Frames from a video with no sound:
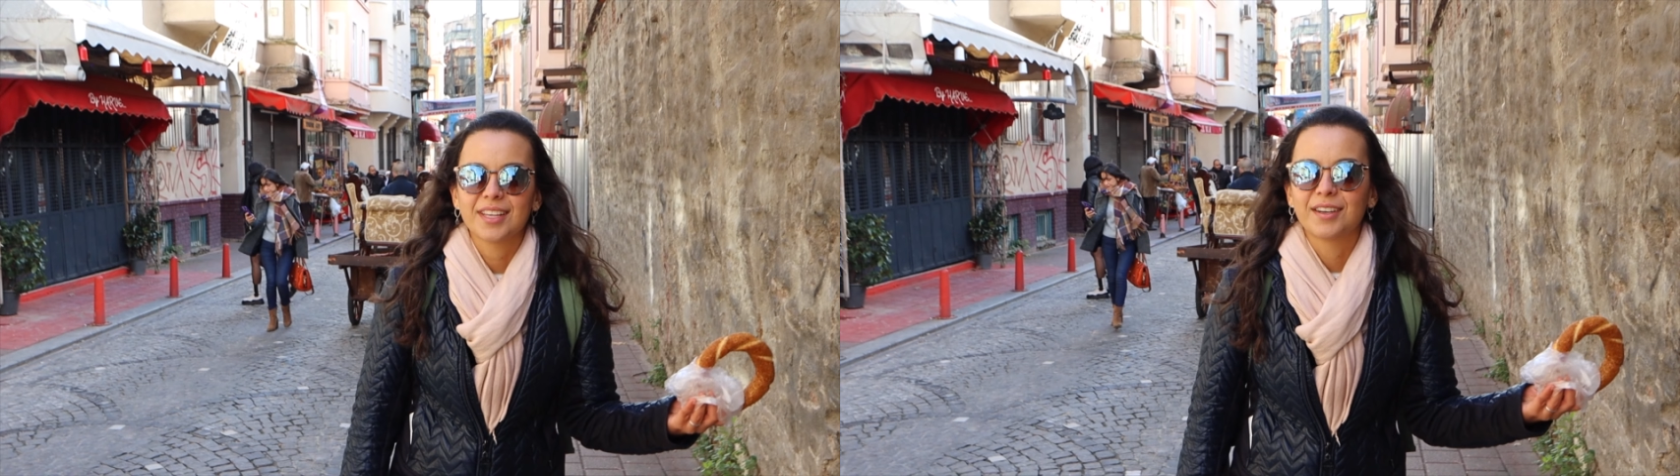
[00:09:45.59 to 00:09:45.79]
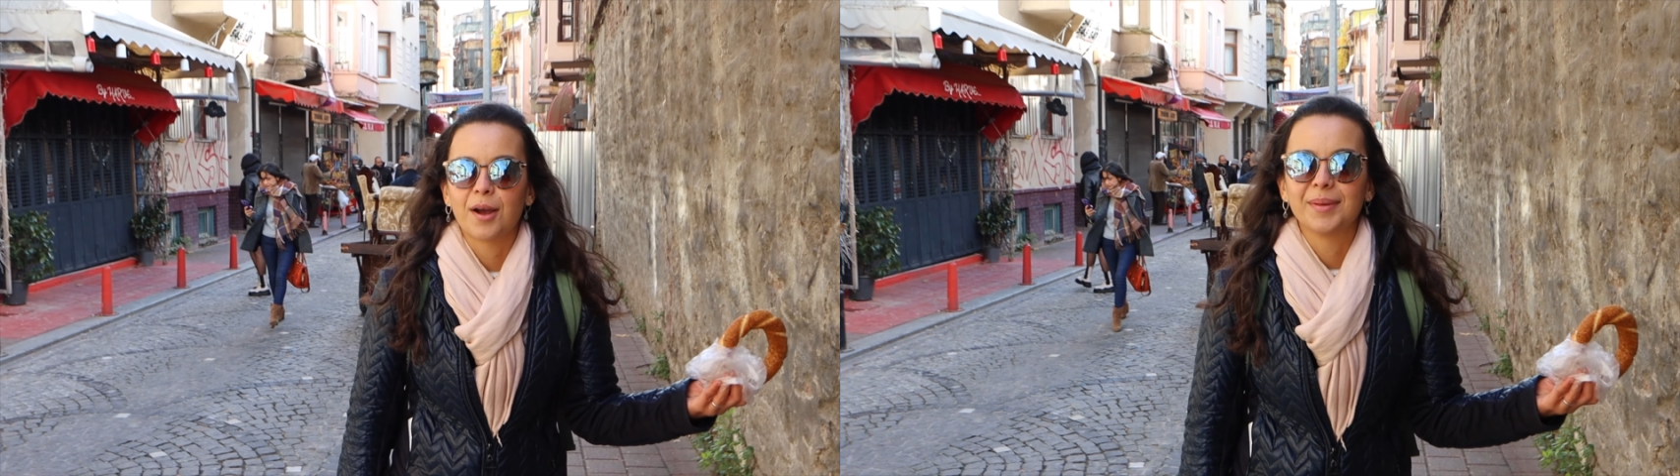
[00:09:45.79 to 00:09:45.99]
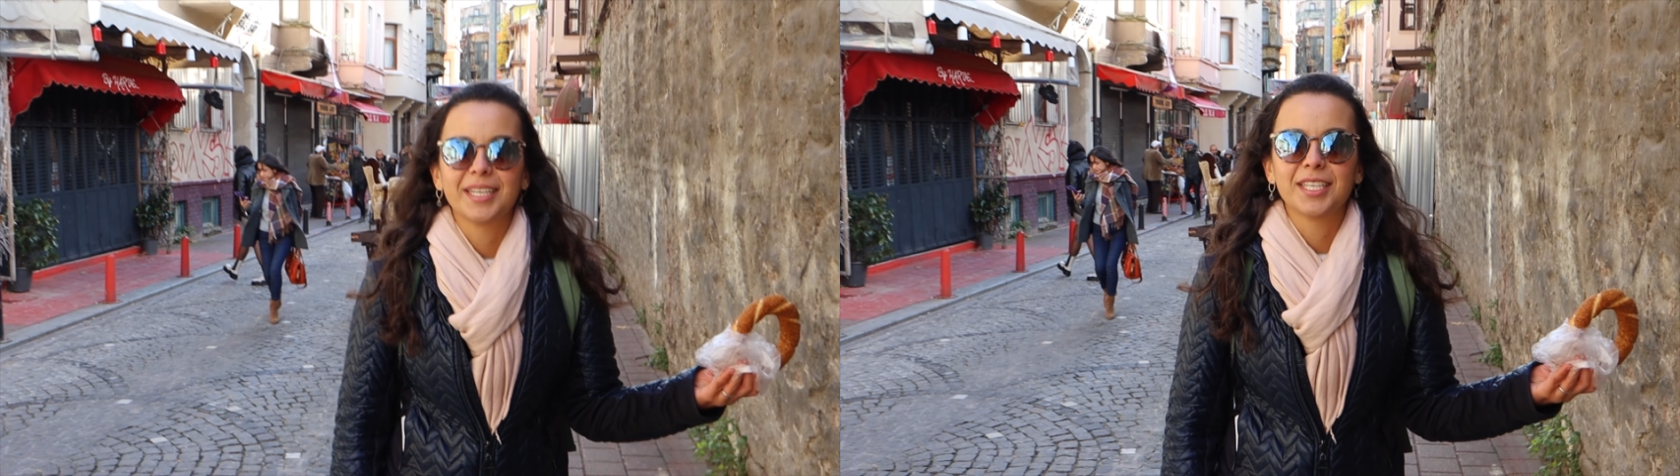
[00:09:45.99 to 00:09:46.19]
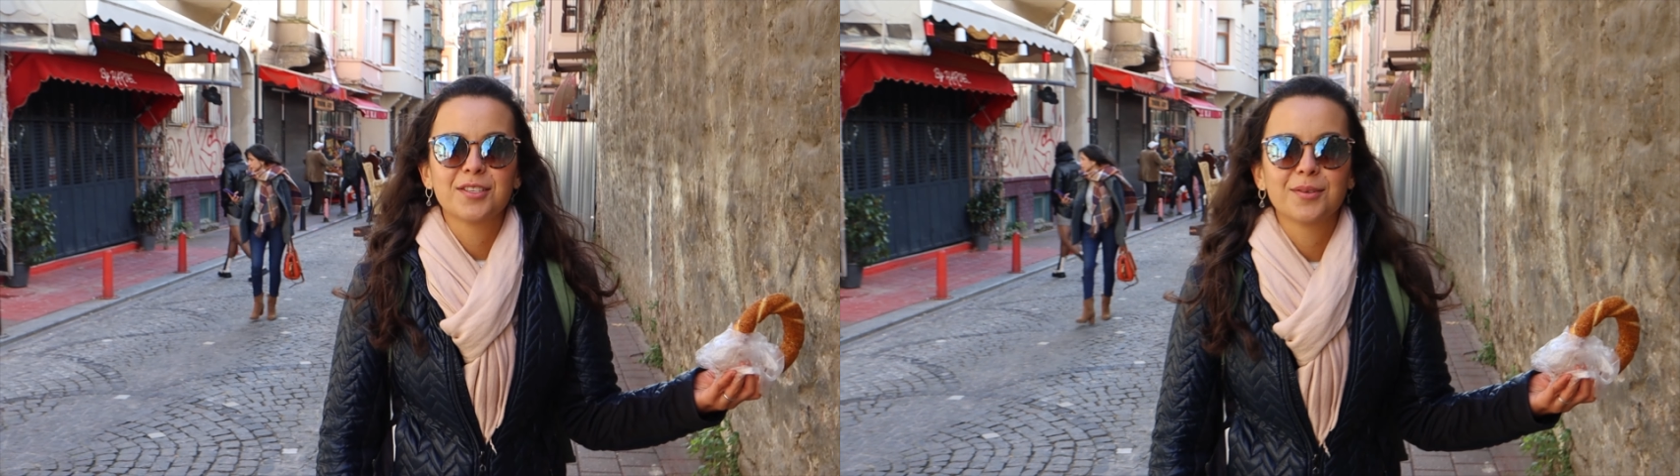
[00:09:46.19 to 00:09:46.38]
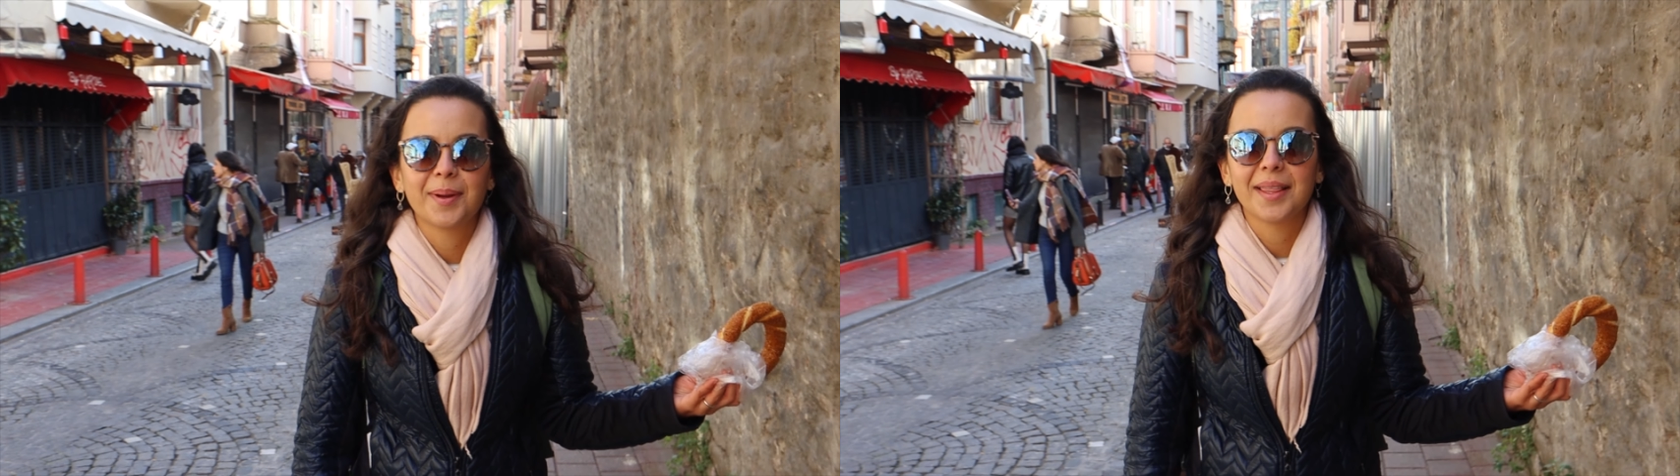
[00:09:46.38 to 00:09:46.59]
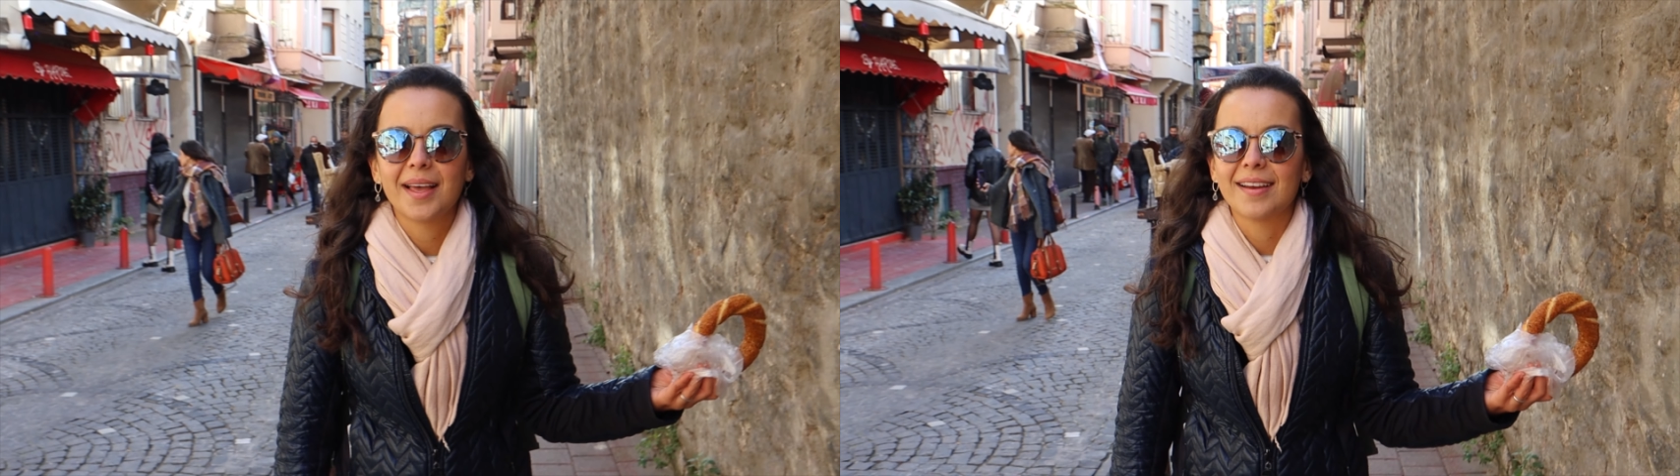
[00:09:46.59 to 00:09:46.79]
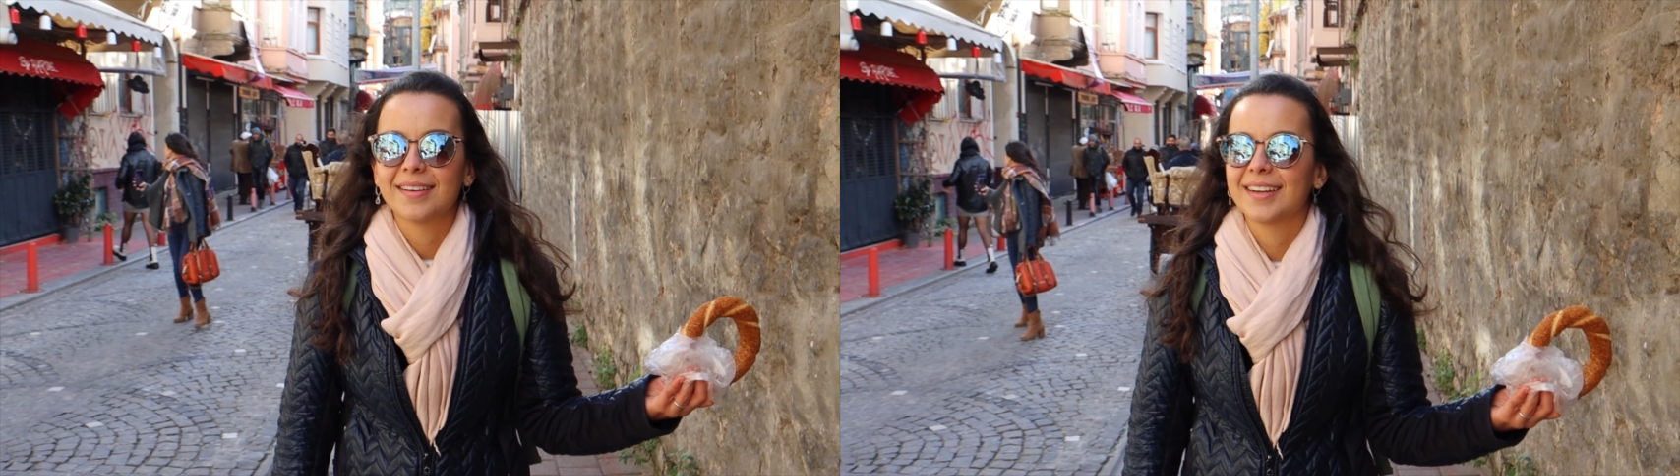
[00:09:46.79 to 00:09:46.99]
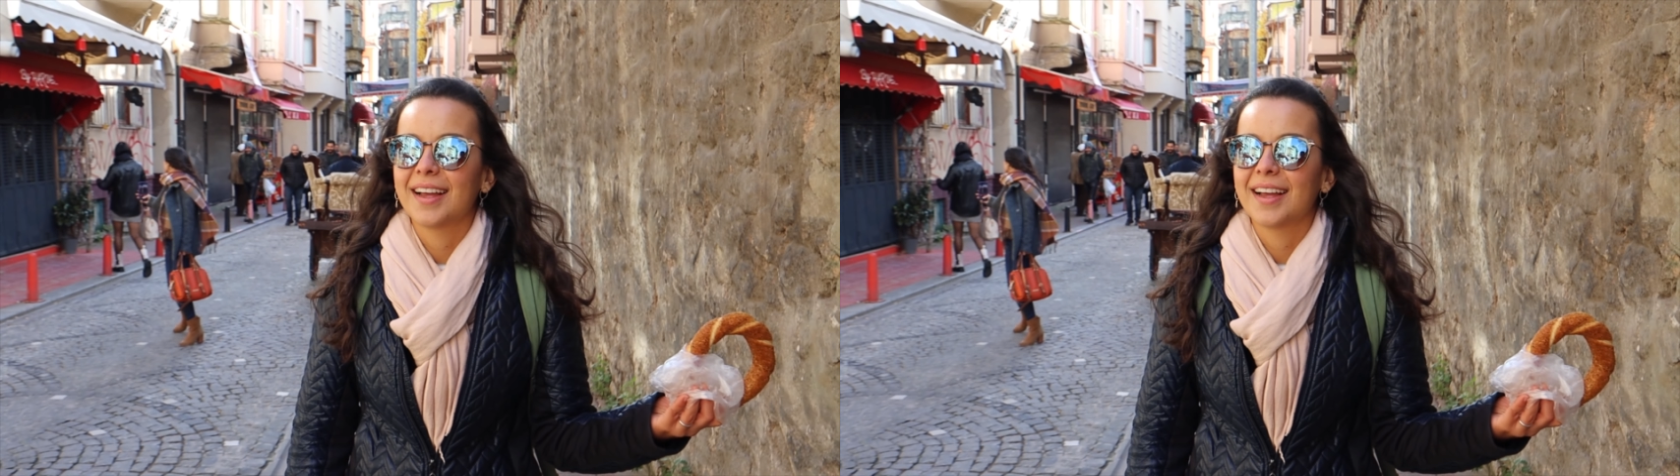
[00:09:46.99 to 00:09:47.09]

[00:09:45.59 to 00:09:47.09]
Like coming into Balat,